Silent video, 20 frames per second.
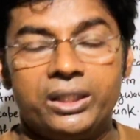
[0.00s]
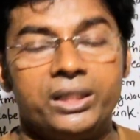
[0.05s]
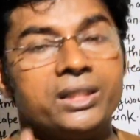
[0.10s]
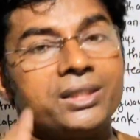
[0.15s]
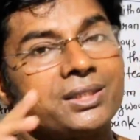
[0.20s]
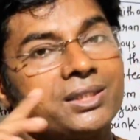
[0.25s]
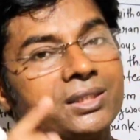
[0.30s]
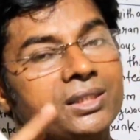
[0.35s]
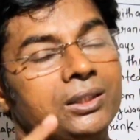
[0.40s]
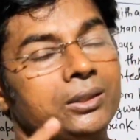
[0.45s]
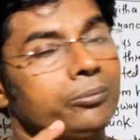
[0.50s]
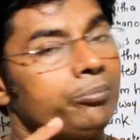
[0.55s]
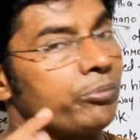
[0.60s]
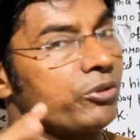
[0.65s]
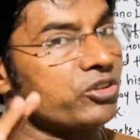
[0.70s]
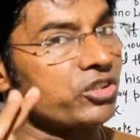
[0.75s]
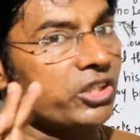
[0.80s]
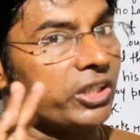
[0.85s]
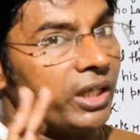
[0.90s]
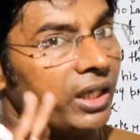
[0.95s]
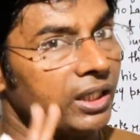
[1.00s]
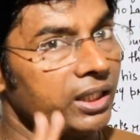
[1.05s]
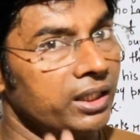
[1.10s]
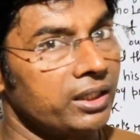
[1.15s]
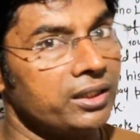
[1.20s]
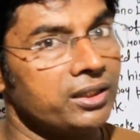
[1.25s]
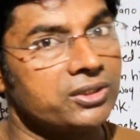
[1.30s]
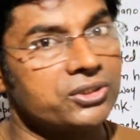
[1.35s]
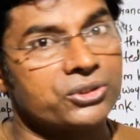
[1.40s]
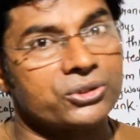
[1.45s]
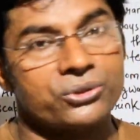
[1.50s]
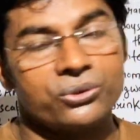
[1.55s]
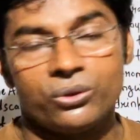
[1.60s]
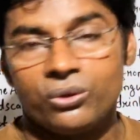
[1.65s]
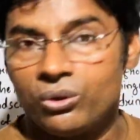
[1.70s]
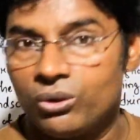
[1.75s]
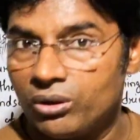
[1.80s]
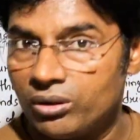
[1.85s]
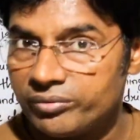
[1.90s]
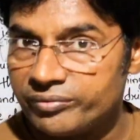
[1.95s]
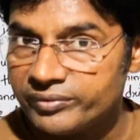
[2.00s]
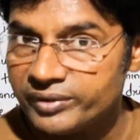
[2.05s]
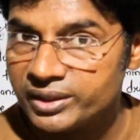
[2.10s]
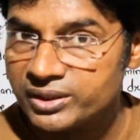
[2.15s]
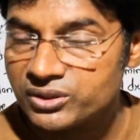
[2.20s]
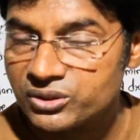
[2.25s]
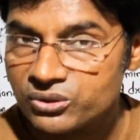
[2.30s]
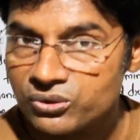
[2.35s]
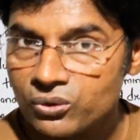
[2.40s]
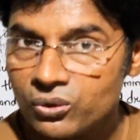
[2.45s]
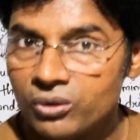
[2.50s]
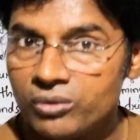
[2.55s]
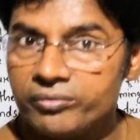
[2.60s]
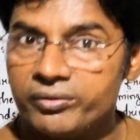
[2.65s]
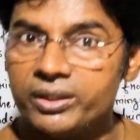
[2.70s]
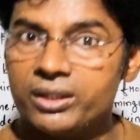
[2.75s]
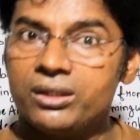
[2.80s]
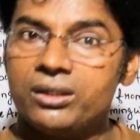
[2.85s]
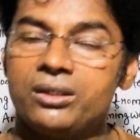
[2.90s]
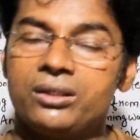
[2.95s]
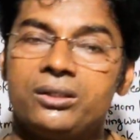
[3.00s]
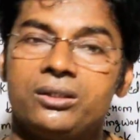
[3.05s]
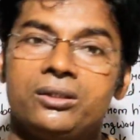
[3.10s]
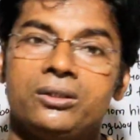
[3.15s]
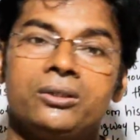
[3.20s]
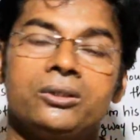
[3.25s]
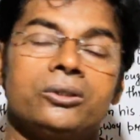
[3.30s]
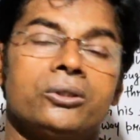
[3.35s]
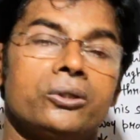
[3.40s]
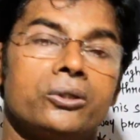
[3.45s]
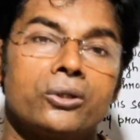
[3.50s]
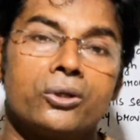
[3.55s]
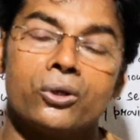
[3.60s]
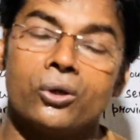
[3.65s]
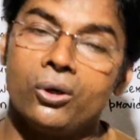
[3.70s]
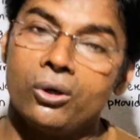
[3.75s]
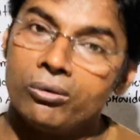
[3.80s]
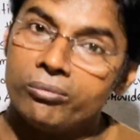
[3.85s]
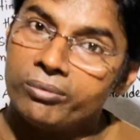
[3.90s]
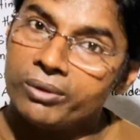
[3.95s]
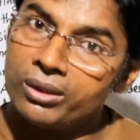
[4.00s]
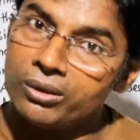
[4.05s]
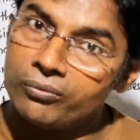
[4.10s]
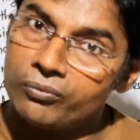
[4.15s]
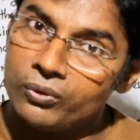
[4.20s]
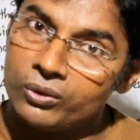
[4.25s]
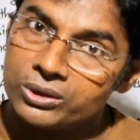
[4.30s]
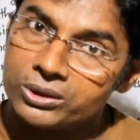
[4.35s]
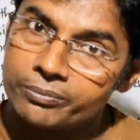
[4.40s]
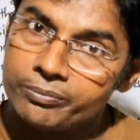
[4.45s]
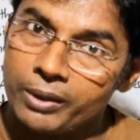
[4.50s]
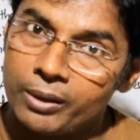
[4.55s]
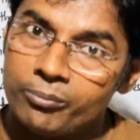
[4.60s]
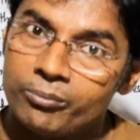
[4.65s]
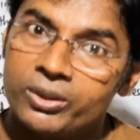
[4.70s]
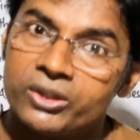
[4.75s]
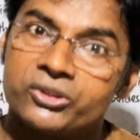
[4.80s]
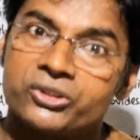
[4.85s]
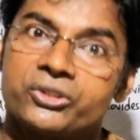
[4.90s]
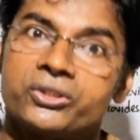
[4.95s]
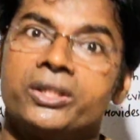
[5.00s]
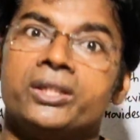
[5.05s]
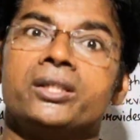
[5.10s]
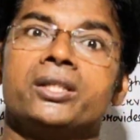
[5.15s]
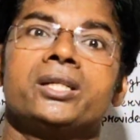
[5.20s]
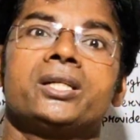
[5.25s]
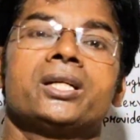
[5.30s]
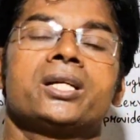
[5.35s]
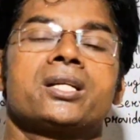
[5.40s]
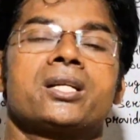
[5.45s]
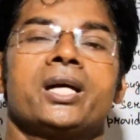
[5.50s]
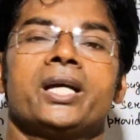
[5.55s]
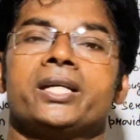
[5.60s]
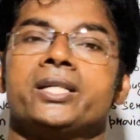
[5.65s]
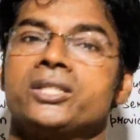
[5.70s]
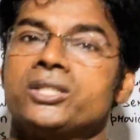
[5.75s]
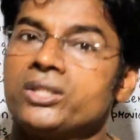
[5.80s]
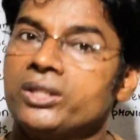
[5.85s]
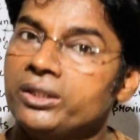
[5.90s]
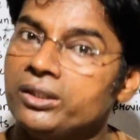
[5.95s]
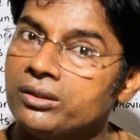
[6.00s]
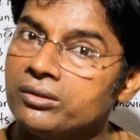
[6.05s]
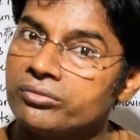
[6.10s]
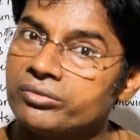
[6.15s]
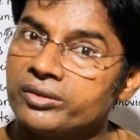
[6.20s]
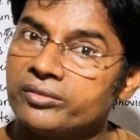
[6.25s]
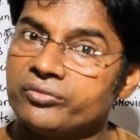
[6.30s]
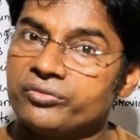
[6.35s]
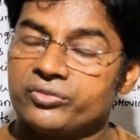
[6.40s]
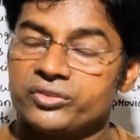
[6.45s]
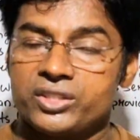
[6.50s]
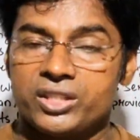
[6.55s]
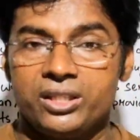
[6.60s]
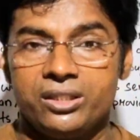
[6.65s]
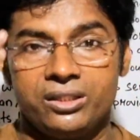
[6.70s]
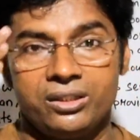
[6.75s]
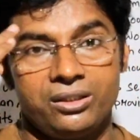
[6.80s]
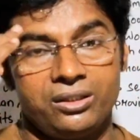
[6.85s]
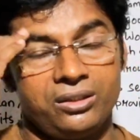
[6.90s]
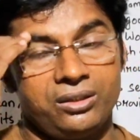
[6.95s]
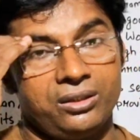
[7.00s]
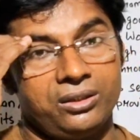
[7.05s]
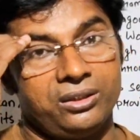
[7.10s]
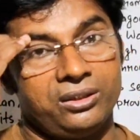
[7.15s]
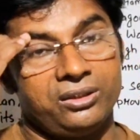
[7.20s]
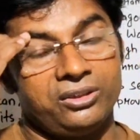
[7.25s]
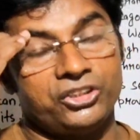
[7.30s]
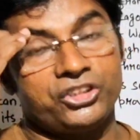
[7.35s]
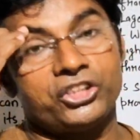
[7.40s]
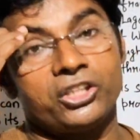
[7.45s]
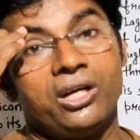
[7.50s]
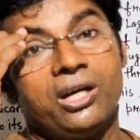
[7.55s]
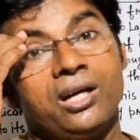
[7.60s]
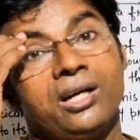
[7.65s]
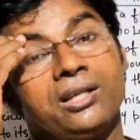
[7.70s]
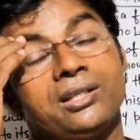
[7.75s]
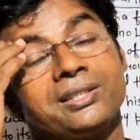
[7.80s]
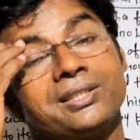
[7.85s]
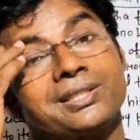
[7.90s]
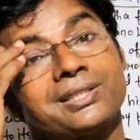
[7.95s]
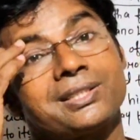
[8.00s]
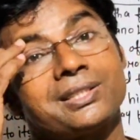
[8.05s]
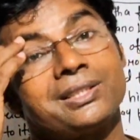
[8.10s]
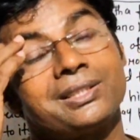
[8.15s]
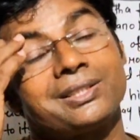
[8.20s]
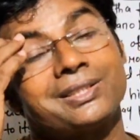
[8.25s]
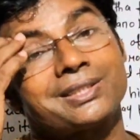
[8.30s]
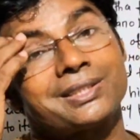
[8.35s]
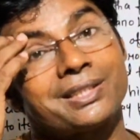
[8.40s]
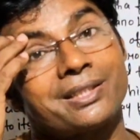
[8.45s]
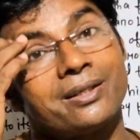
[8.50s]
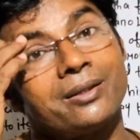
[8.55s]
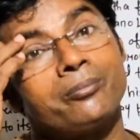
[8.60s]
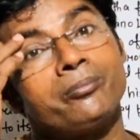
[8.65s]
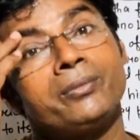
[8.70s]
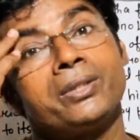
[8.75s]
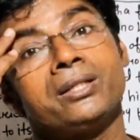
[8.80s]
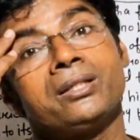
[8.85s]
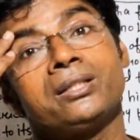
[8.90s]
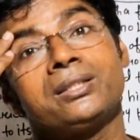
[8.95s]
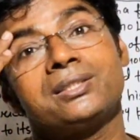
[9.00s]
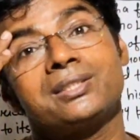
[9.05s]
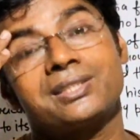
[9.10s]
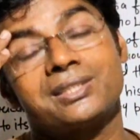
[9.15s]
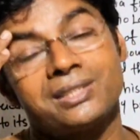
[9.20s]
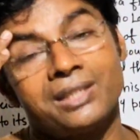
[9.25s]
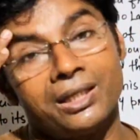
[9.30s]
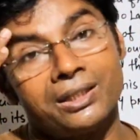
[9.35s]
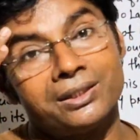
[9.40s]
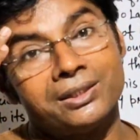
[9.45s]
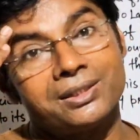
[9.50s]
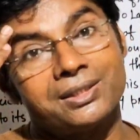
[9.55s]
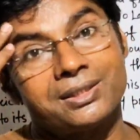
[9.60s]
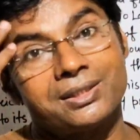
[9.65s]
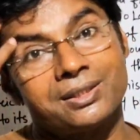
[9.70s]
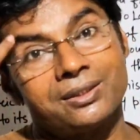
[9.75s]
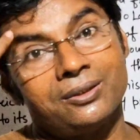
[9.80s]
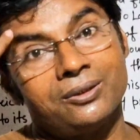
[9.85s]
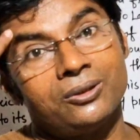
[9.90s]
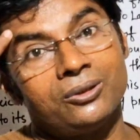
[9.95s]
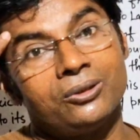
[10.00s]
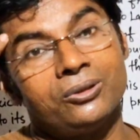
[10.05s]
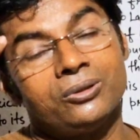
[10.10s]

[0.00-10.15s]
is the protagonist of this novel. Novel was published in the year 1950. Charles Scribner Sons